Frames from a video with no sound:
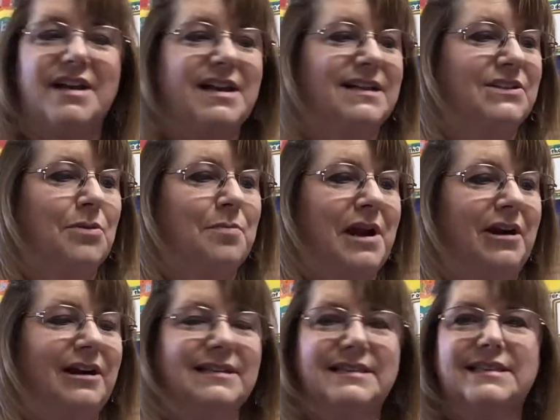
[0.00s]
So
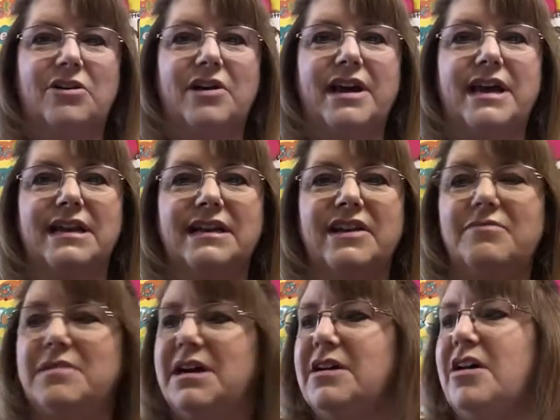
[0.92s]
parents, go ahead and give
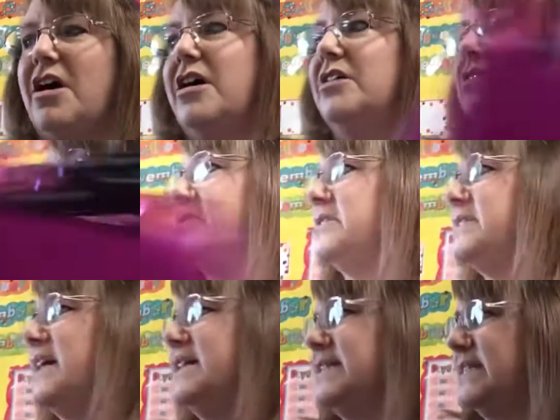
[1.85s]
me a call or
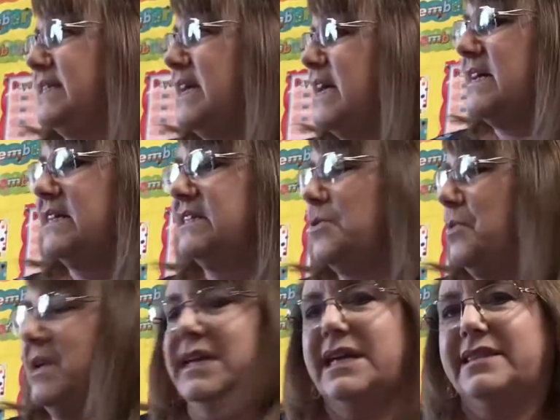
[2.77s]
text so we
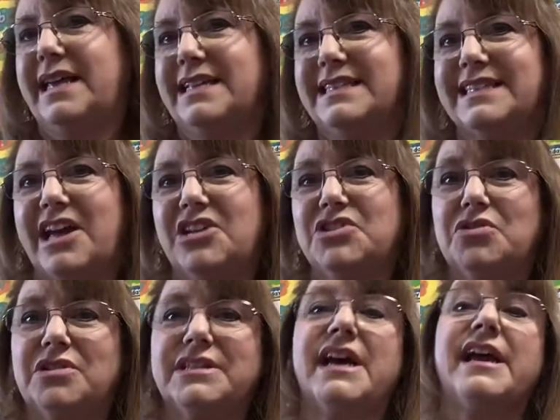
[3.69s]
can get that
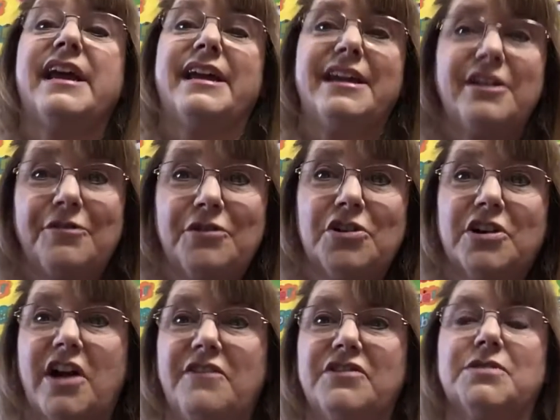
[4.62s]
scheduled if you're
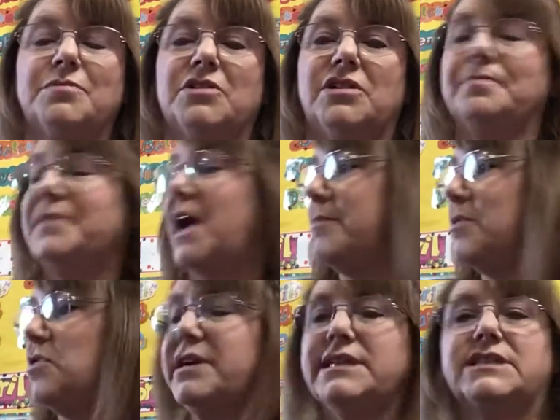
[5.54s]
comfortable. I'm
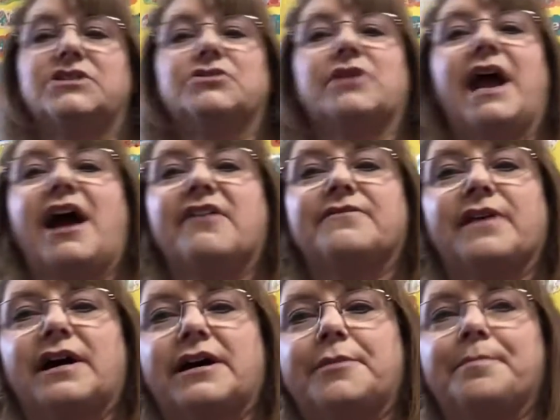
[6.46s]
going to have,
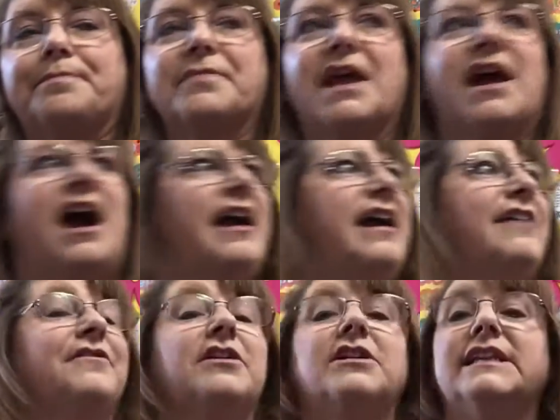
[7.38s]
I
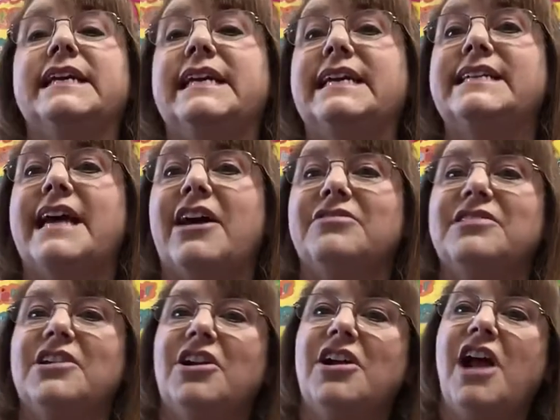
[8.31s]
have cleaned out
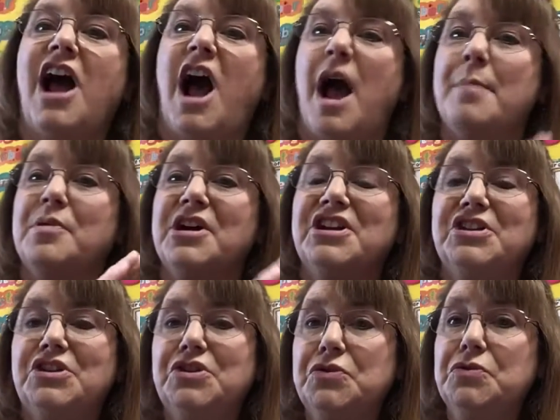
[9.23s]
there. I put
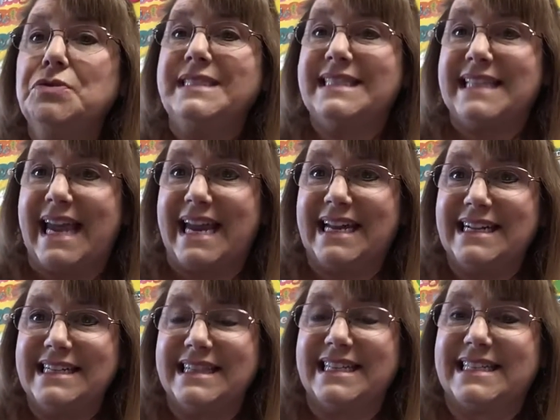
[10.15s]
new sand
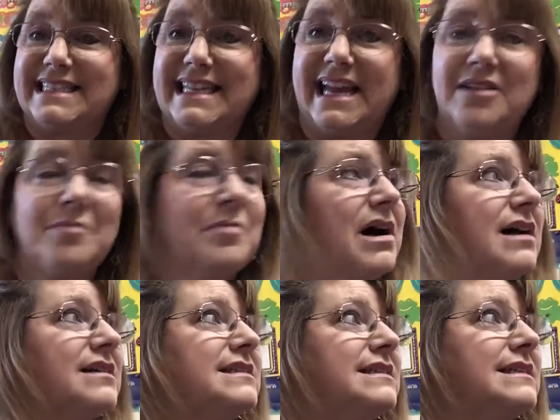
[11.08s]
in the sand
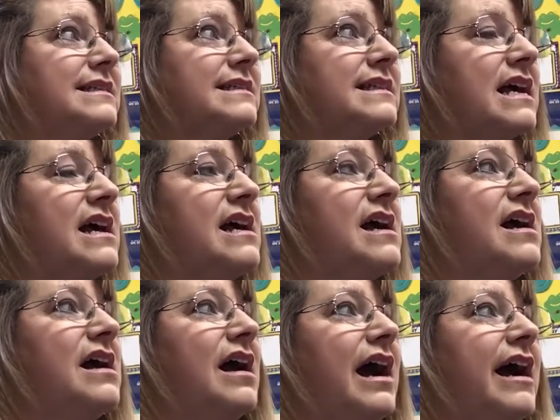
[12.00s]
boxes.
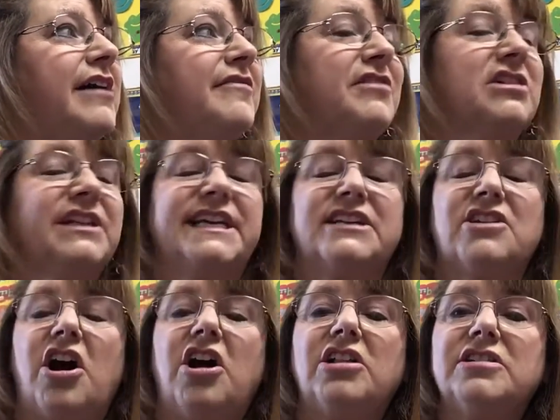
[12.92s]
I have cleaned
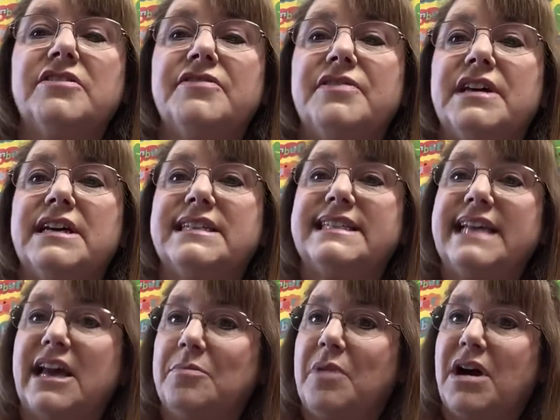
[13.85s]
all of the
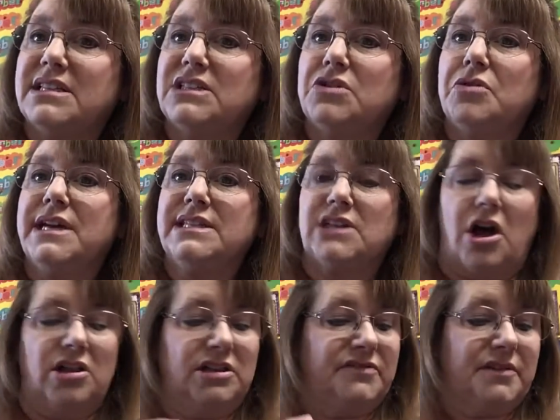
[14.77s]
sandbox toys,
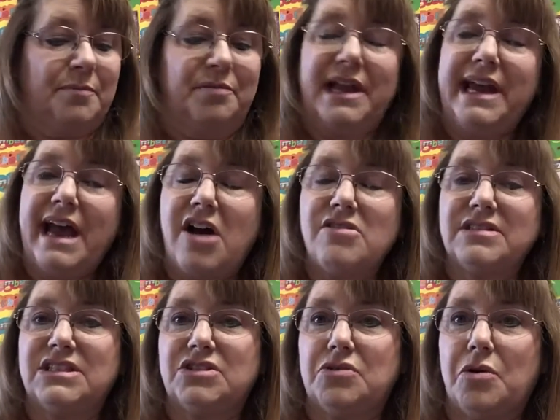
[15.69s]
all of the
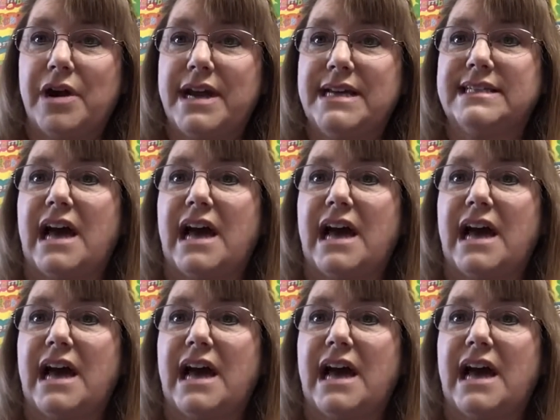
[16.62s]
playhouse toys.